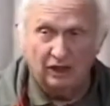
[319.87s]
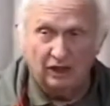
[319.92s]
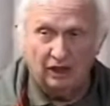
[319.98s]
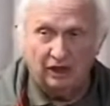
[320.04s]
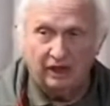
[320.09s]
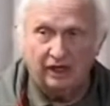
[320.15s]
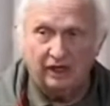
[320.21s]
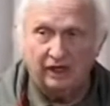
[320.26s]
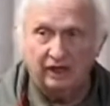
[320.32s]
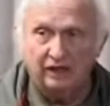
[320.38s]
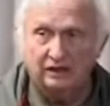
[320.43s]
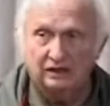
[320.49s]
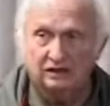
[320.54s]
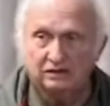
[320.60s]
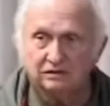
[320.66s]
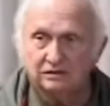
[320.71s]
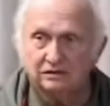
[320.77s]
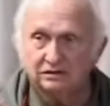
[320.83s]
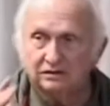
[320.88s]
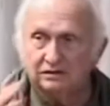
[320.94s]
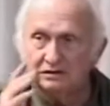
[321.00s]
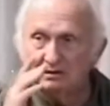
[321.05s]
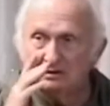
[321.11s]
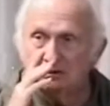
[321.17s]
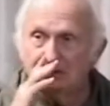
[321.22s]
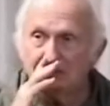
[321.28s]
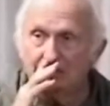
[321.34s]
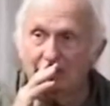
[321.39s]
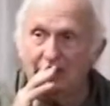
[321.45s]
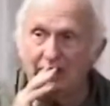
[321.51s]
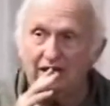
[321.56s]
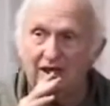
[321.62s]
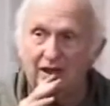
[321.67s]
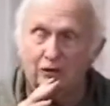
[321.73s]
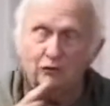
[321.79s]
And
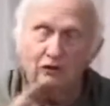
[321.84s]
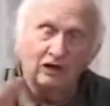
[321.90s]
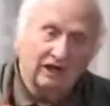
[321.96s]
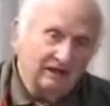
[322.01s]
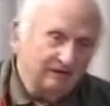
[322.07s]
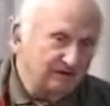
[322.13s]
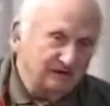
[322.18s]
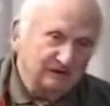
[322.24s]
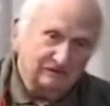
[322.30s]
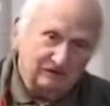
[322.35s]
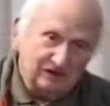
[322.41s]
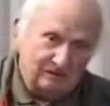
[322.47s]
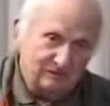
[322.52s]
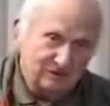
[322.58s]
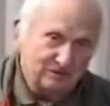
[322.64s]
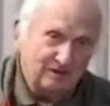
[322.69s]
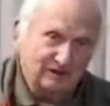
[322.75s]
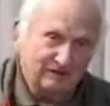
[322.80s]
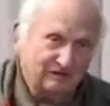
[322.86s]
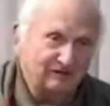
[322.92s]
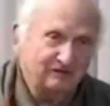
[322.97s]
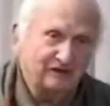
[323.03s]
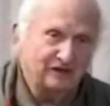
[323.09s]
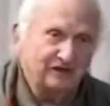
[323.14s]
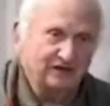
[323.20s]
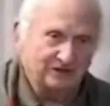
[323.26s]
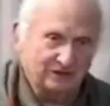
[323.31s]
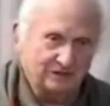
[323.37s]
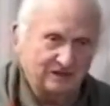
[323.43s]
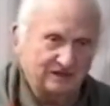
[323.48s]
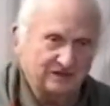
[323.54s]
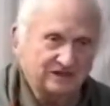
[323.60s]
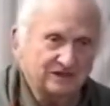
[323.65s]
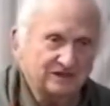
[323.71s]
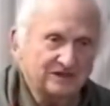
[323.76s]
uh, we're leaving the farmer's market for various
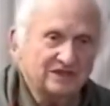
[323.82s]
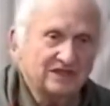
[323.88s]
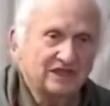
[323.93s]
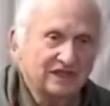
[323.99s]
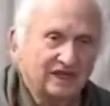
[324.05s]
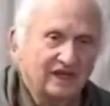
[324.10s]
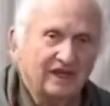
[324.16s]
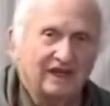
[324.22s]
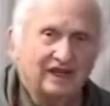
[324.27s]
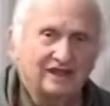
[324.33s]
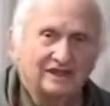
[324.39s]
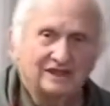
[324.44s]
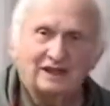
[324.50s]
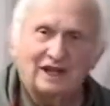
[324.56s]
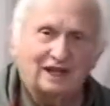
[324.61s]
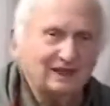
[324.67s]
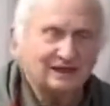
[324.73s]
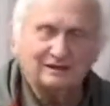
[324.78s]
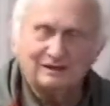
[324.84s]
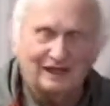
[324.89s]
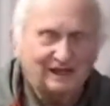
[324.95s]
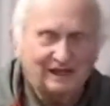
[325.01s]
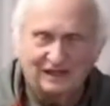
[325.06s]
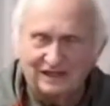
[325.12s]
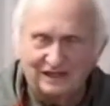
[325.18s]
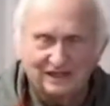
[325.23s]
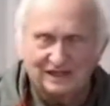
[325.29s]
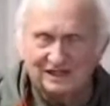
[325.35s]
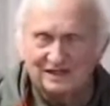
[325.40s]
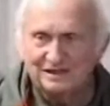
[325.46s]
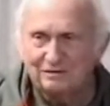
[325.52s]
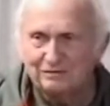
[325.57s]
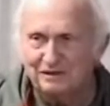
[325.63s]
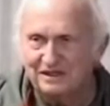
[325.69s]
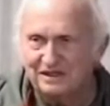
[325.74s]
reasons, and not any of the things
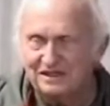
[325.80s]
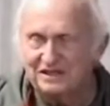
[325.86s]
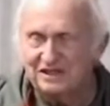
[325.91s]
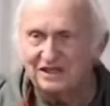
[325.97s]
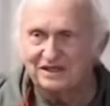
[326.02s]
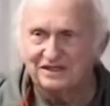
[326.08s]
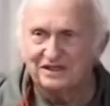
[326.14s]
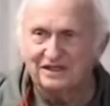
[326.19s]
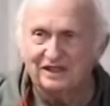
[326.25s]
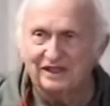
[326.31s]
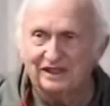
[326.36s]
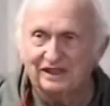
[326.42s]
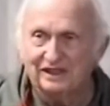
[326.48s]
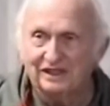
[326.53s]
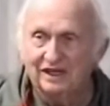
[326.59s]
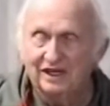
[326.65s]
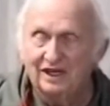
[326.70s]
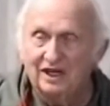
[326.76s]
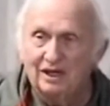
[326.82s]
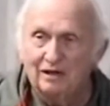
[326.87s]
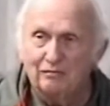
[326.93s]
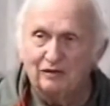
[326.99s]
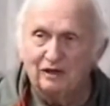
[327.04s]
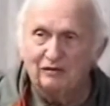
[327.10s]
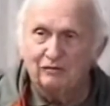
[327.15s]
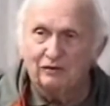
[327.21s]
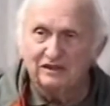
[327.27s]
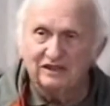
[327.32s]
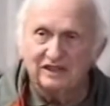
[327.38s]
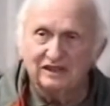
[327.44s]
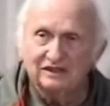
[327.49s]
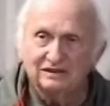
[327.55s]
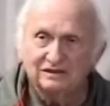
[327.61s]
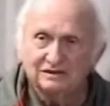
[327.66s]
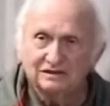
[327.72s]
that have been discussed tonight. But one
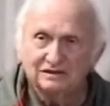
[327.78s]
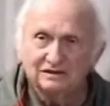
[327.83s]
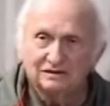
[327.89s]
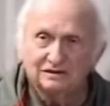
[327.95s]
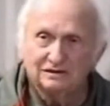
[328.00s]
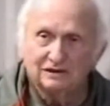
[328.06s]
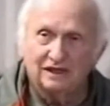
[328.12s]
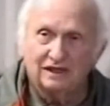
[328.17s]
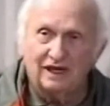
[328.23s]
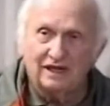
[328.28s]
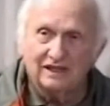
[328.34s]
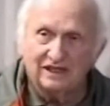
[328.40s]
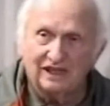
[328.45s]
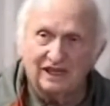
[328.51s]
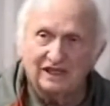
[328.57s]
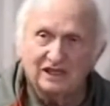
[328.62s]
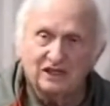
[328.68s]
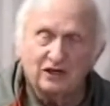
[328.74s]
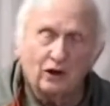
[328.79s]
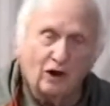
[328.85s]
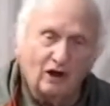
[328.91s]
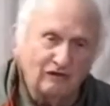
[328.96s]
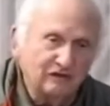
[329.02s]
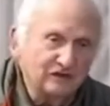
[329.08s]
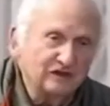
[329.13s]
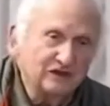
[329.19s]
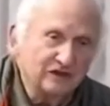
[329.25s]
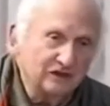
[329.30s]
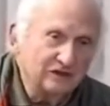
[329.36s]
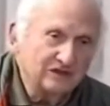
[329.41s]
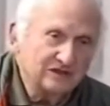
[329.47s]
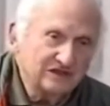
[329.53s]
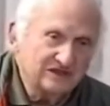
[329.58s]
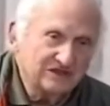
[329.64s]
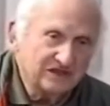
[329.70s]
thing I think I can offer to you
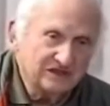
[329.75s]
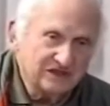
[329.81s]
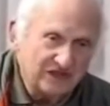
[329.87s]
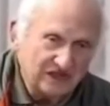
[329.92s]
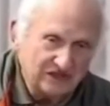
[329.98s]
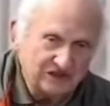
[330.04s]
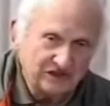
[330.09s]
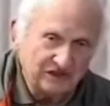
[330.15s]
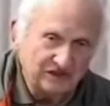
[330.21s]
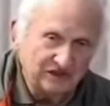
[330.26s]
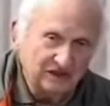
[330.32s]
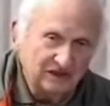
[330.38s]
as a suggestion.